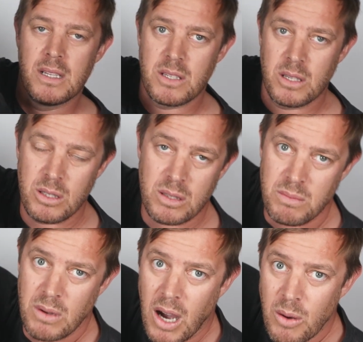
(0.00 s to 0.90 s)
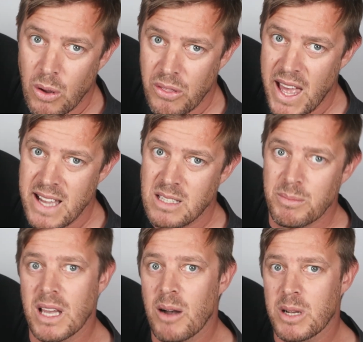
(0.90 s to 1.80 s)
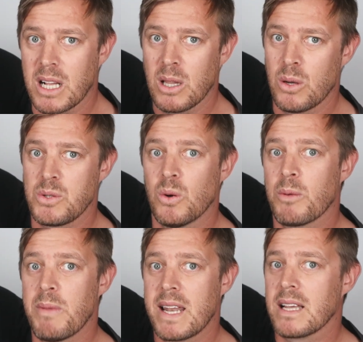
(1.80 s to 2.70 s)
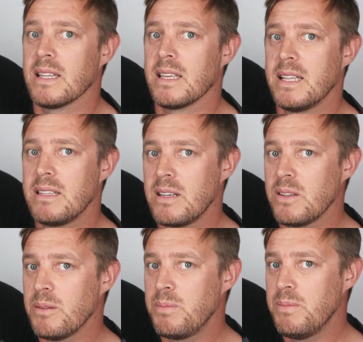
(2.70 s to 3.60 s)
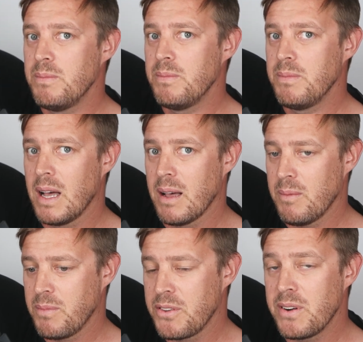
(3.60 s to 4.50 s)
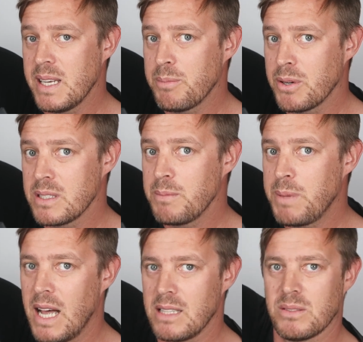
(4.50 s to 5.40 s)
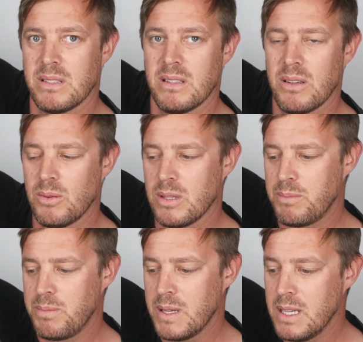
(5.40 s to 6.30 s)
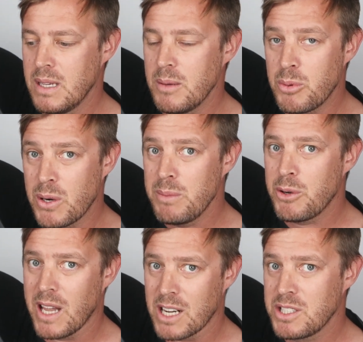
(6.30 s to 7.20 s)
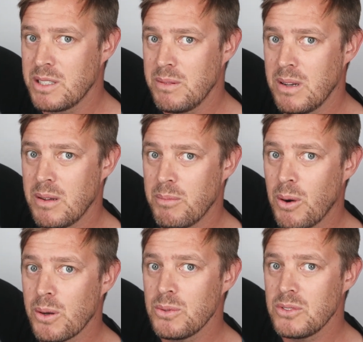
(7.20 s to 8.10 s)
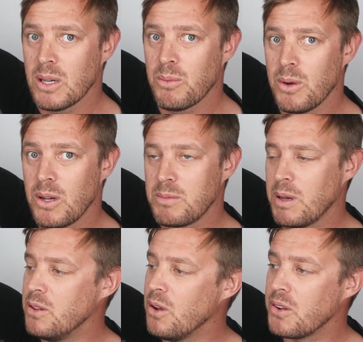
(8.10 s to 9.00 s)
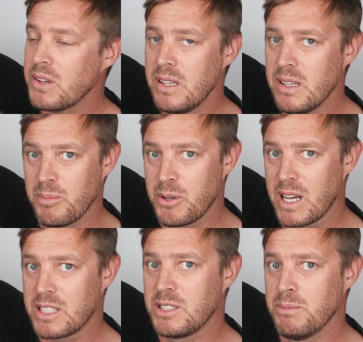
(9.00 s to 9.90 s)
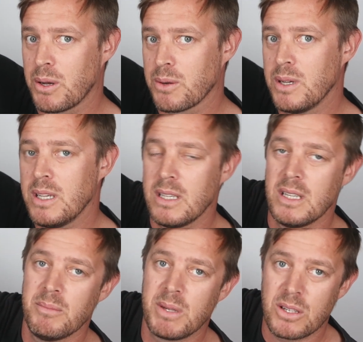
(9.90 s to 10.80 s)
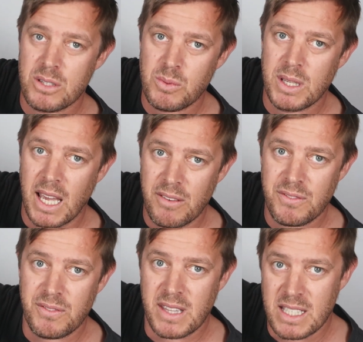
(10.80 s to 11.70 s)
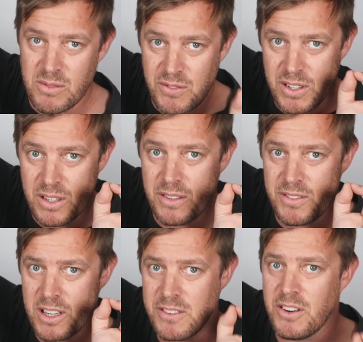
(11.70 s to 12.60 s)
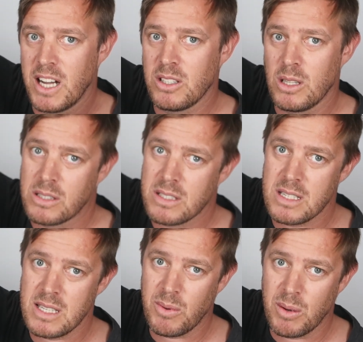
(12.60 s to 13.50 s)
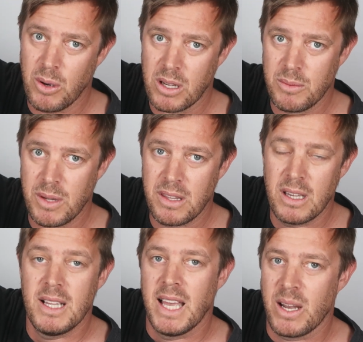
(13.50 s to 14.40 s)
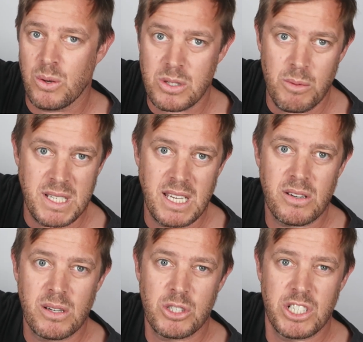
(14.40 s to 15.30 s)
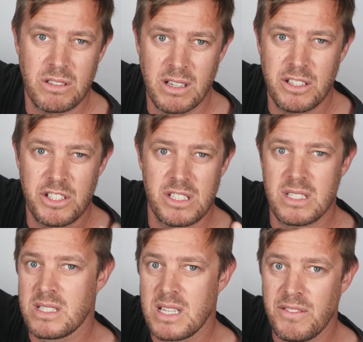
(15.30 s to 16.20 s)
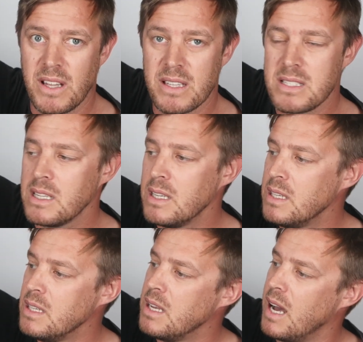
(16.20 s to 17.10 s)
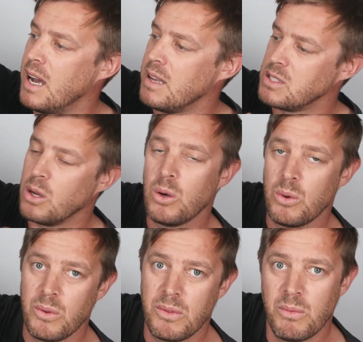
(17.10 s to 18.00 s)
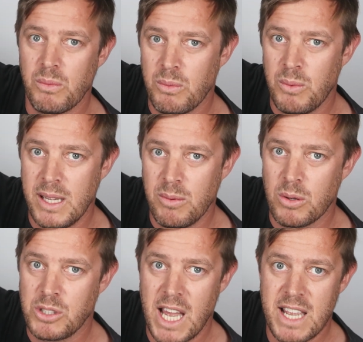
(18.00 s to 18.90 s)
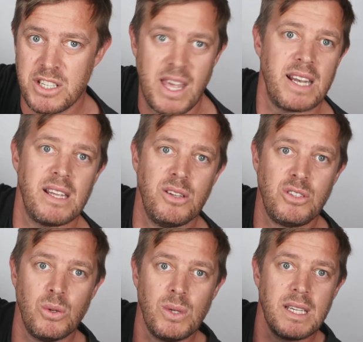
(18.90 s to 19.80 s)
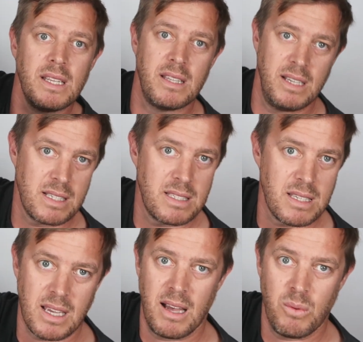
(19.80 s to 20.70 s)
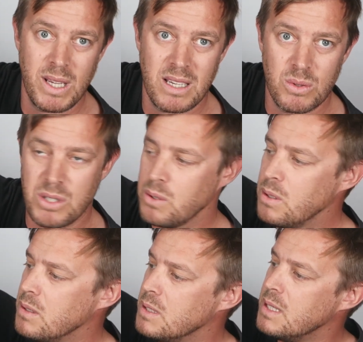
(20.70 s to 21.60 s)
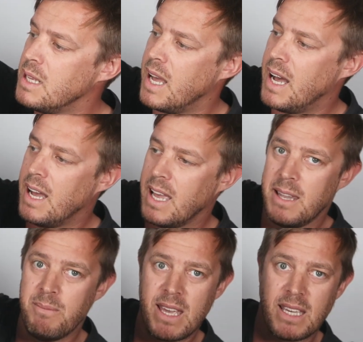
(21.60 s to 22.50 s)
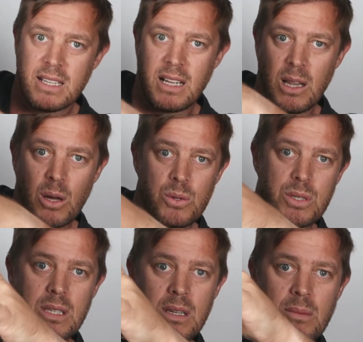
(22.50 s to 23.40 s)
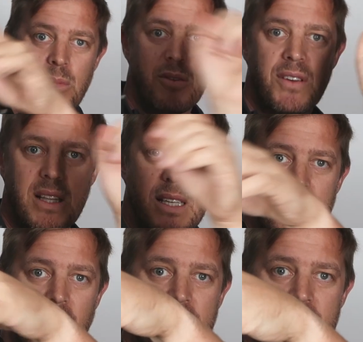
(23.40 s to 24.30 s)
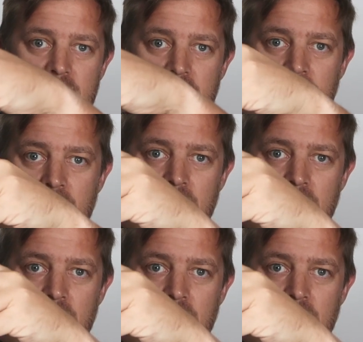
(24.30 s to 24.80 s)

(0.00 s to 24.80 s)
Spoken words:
So I want that to be able to close automatically. It did on the 3D printed parts and all the pre-production models. It worked, but not in the production model, because we have these very, very fine tolerances that we're working with, and also material shrinkages and stuff like this. So we will change that in the tooling the next week or two and make it close perfectly like this.